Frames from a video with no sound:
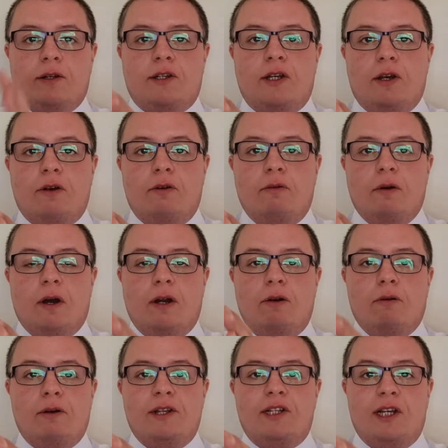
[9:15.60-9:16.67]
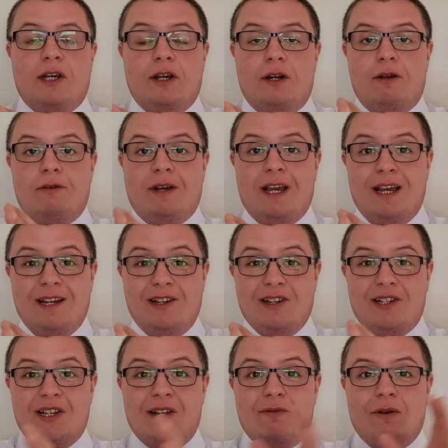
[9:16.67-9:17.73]
to anointing a new king,
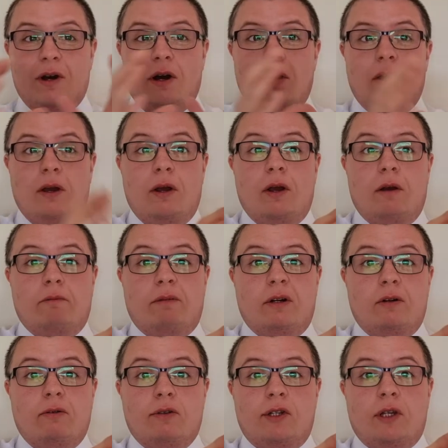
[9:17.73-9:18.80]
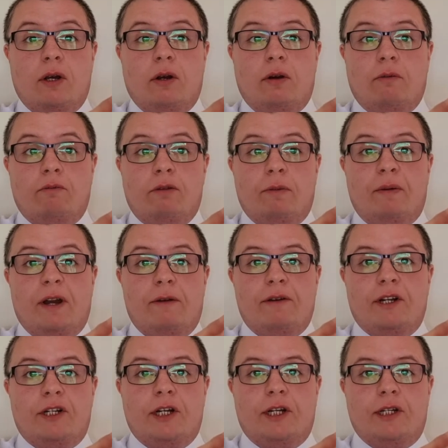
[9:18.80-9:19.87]
as it were, but also
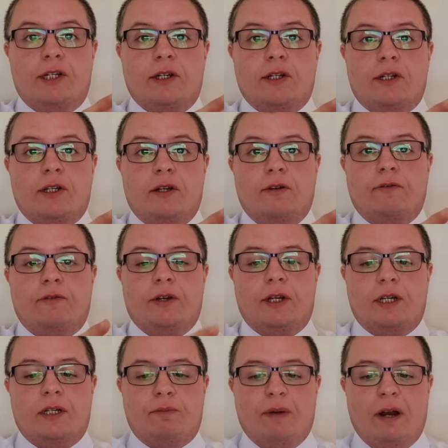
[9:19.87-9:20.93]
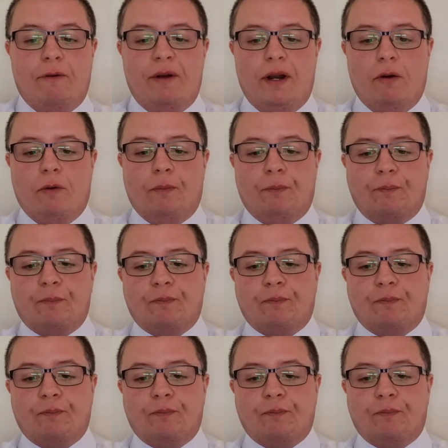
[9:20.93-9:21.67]
preparing Jesus for his burial.